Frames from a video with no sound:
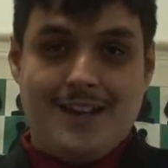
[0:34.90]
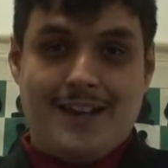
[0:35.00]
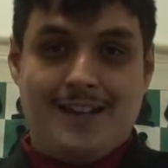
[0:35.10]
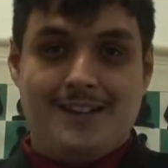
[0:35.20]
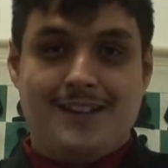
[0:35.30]

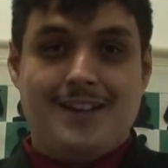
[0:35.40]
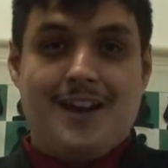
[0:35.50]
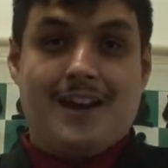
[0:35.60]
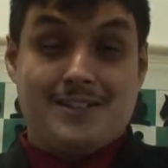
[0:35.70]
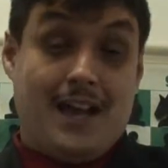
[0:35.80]

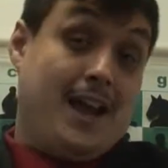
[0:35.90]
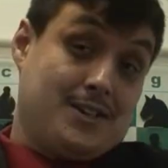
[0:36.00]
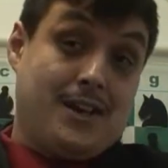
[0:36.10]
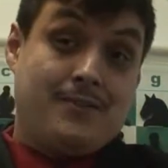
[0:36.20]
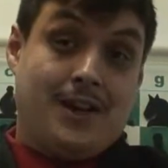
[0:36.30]
Because I
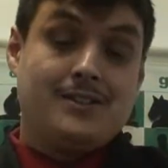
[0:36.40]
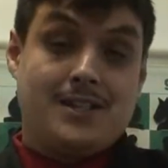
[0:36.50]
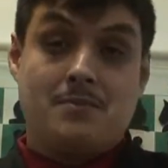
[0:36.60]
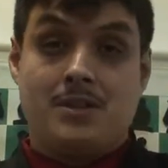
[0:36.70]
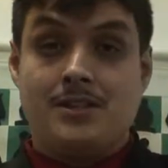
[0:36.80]
actually have done
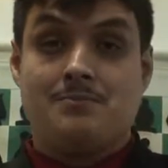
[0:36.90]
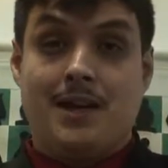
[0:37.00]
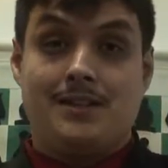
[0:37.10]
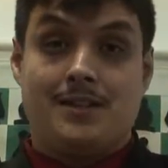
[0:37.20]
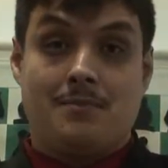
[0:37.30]
some of these
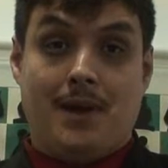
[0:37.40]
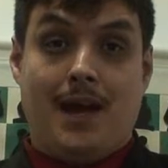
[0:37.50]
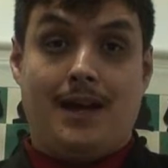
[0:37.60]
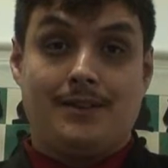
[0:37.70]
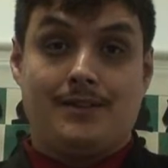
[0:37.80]
mates in the
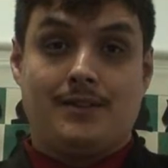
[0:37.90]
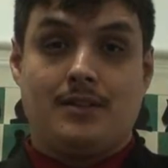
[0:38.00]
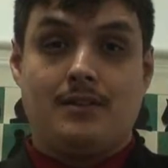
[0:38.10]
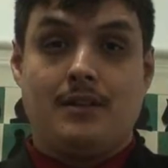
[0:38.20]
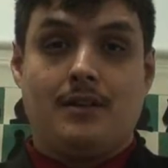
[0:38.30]
past.
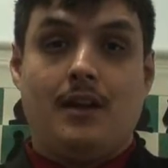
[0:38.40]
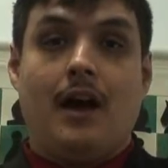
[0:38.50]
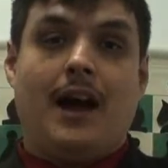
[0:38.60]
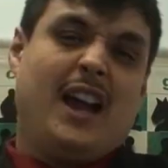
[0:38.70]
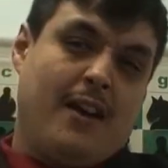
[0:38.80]

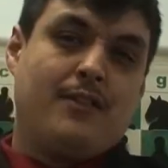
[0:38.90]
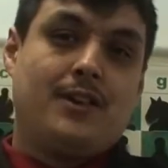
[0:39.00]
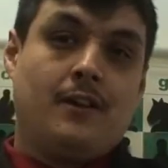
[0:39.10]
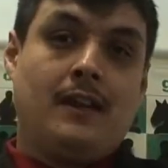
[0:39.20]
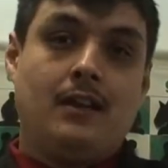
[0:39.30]
I haven't
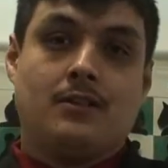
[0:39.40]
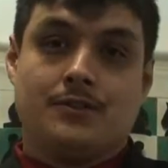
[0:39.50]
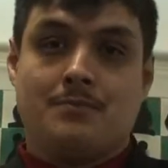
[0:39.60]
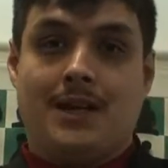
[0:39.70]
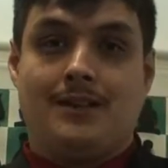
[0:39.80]
done
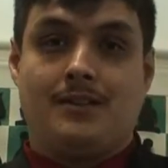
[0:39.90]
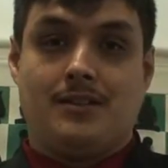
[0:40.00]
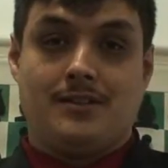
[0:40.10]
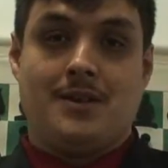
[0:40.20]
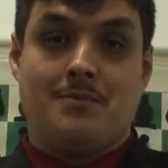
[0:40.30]
Legal's Mate
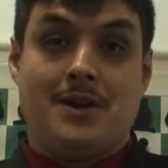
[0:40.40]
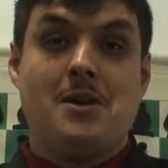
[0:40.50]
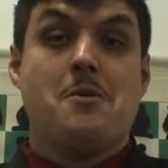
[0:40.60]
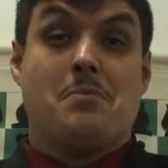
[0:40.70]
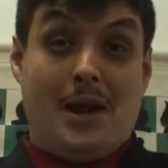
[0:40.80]
to
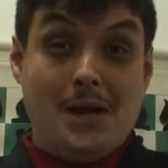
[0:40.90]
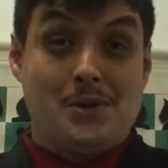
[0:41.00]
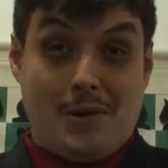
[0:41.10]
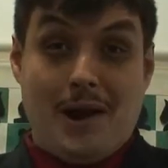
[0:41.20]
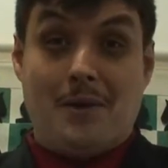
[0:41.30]
somebody, but I
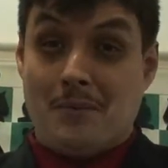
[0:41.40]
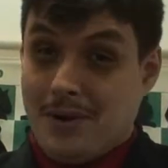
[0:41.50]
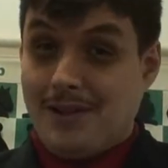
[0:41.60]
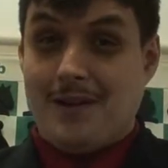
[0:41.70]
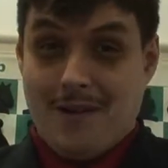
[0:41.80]
tried
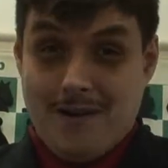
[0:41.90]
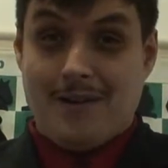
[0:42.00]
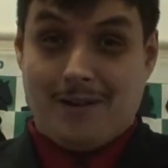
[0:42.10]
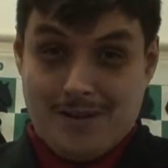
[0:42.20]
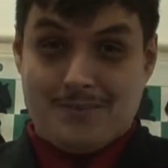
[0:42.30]
really
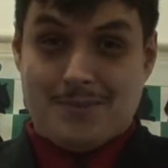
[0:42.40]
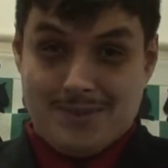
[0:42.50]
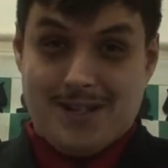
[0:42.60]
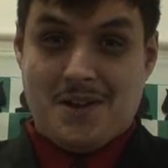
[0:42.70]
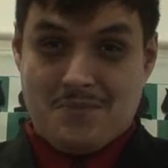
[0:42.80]
hard a couple
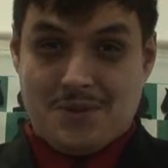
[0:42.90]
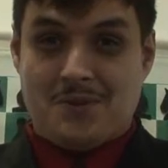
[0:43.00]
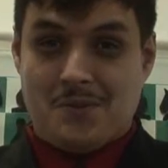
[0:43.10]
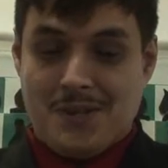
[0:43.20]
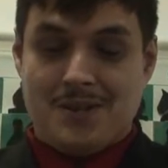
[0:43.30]
times to
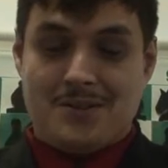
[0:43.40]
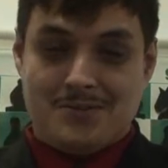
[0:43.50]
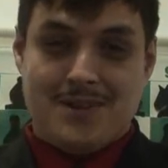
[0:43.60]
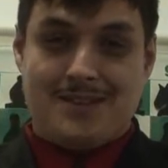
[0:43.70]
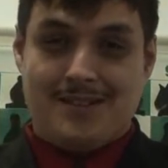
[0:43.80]
do
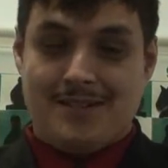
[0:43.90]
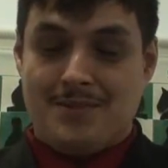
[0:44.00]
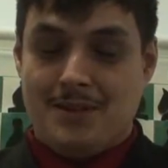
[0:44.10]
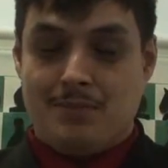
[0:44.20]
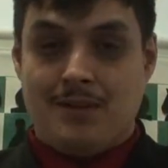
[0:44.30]
Legal's Mates on
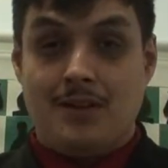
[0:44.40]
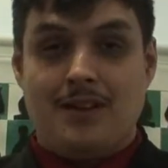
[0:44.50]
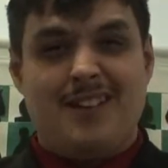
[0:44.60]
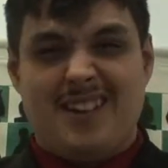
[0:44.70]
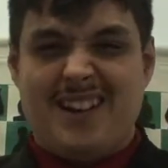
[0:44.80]
people.
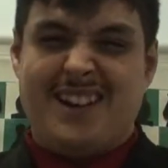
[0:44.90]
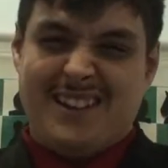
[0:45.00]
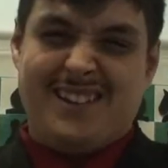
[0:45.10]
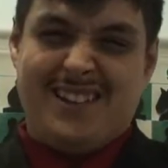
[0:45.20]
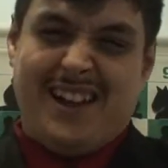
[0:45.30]
I
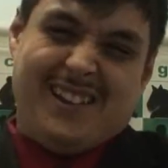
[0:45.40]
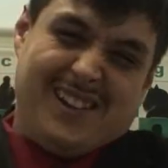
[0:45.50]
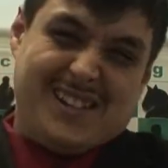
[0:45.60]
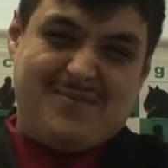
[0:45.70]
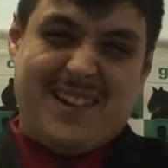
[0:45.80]

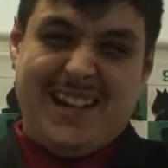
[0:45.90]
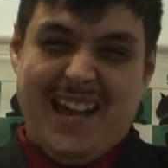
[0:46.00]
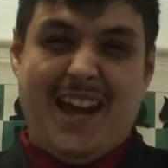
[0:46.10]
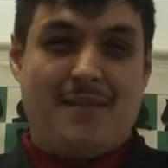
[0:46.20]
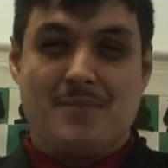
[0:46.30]
lost my
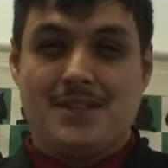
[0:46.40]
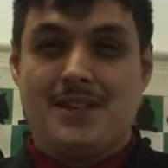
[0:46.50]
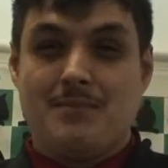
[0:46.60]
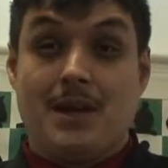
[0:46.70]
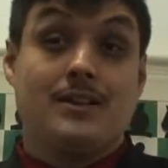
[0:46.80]

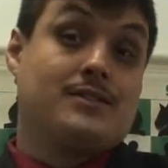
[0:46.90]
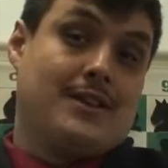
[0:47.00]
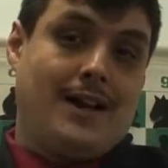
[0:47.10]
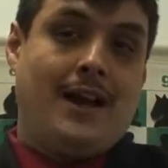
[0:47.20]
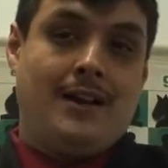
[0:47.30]
games
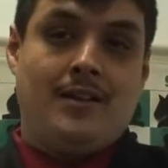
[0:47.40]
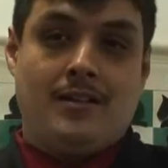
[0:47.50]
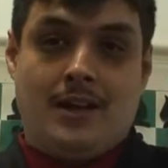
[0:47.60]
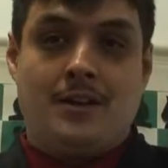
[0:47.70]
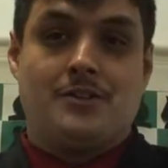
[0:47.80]
because I
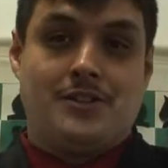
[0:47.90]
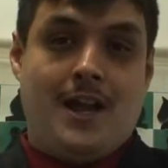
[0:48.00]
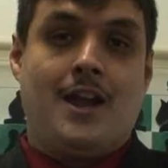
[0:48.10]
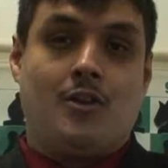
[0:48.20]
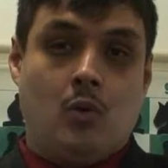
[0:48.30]
didn't
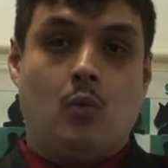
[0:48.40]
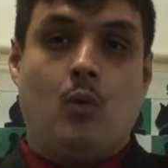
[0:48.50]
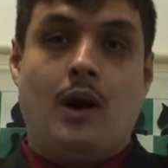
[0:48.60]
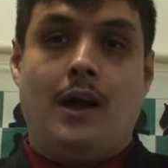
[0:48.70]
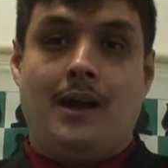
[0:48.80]
understand
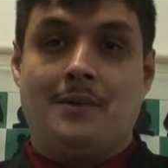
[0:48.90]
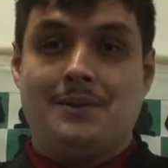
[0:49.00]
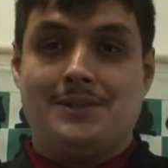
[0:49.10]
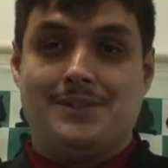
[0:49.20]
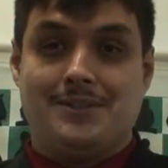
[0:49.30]
why I
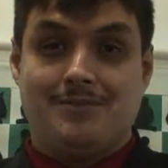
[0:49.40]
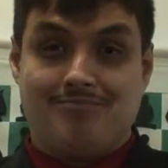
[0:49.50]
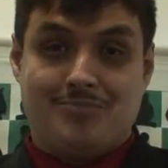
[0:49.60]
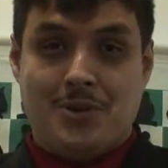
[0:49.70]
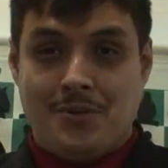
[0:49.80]
was
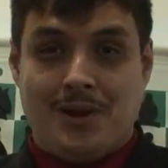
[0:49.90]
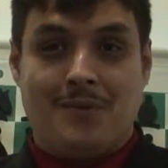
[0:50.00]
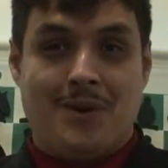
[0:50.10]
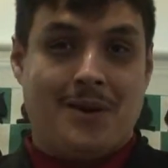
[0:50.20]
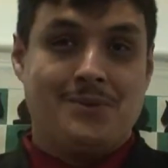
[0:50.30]

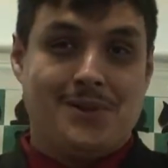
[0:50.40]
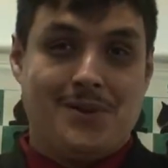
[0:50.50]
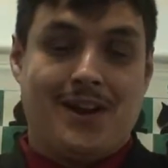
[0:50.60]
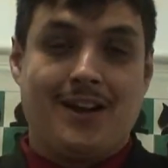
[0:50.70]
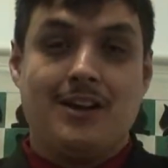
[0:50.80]
doing what I was
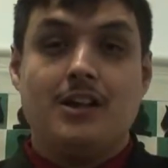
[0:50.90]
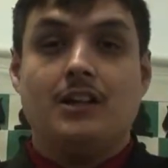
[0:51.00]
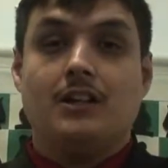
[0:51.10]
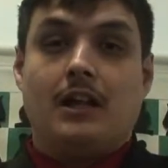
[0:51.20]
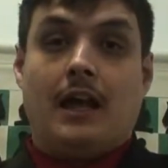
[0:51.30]
doing.
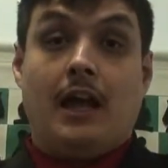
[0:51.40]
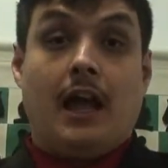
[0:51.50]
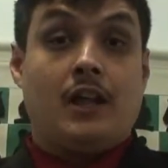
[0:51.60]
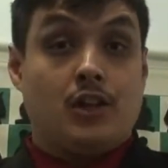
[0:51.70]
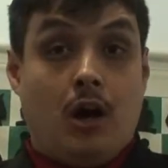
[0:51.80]

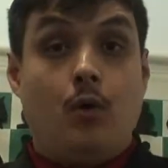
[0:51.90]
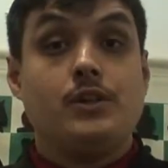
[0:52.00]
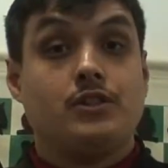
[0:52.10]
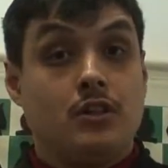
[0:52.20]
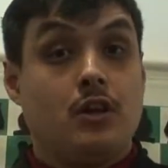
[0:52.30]
It's
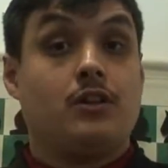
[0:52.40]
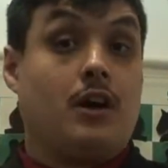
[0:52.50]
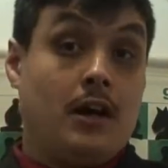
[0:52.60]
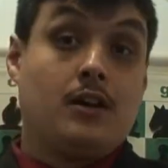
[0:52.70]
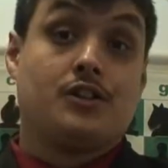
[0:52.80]
always good
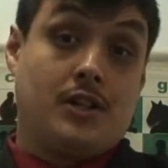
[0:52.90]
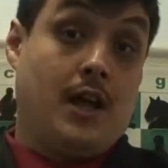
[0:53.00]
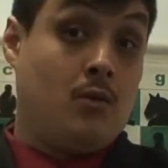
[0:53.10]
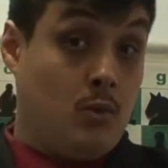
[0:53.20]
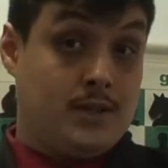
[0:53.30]
to
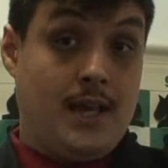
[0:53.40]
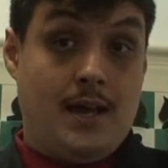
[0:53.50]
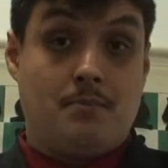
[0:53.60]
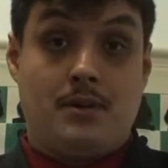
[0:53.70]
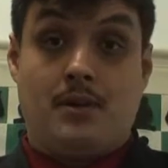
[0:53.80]
understand what's
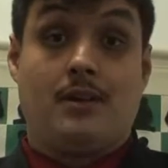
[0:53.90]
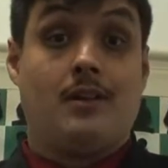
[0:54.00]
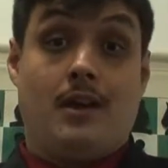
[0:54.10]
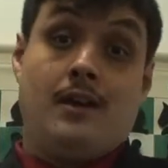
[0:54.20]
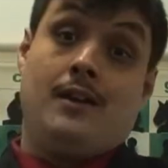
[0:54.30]
happening,
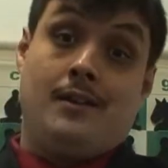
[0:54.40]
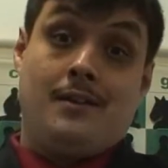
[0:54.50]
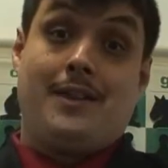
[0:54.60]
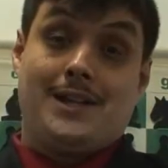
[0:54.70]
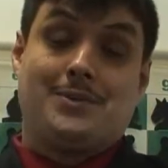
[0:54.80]

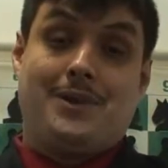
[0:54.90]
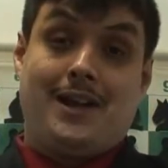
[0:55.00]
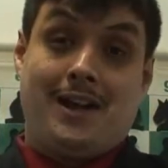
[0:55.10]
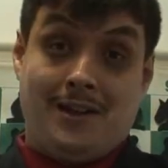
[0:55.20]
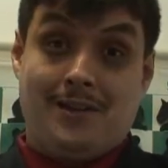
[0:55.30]
and that's what
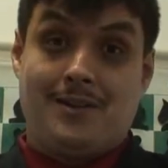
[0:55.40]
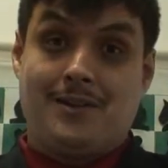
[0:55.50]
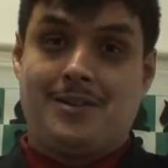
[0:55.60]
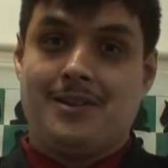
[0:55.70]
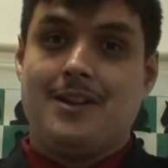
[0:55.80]
I
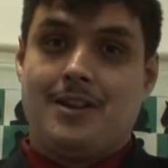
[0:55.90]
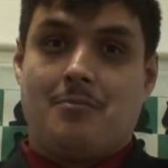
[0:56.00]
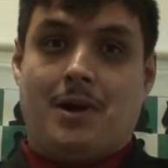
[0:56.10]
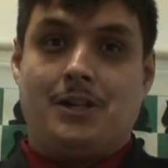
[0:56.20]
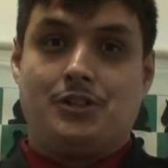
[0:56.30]
learned
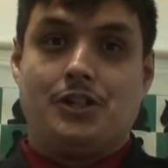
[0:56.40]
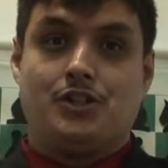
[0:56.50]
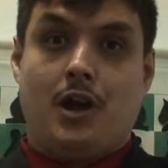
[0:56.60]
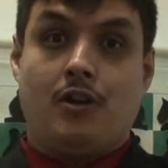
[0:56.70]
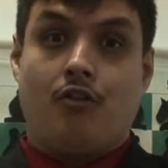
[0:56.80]
by
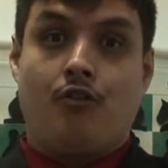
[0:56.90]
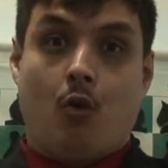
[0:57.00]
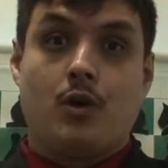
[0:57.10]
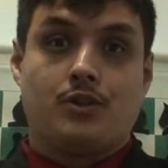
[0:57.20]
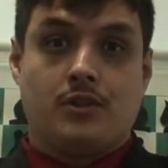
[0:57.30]
just trying to
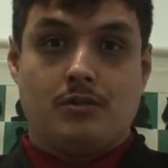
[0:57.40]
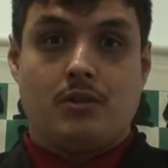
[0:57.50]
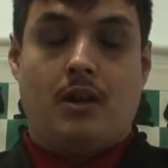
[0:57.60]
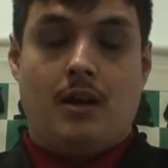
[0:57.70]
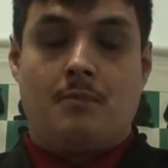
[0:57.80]
force
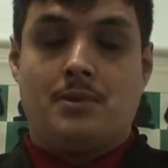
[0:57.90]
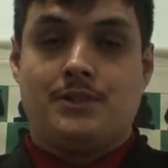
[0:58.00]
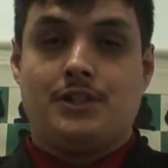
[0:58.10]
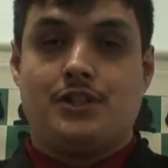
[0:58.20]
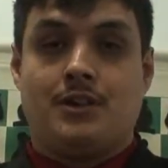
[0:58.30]
a
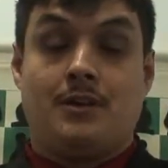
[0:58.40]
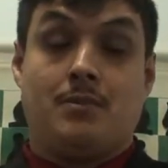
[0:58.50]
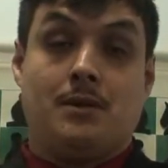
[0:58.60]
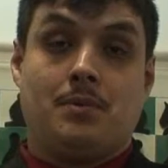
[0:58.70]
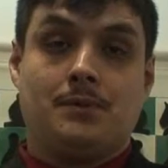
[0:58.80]
position on
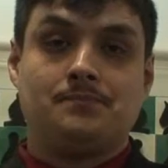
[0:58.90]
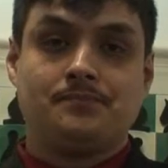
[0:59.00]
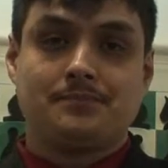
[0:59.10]
people.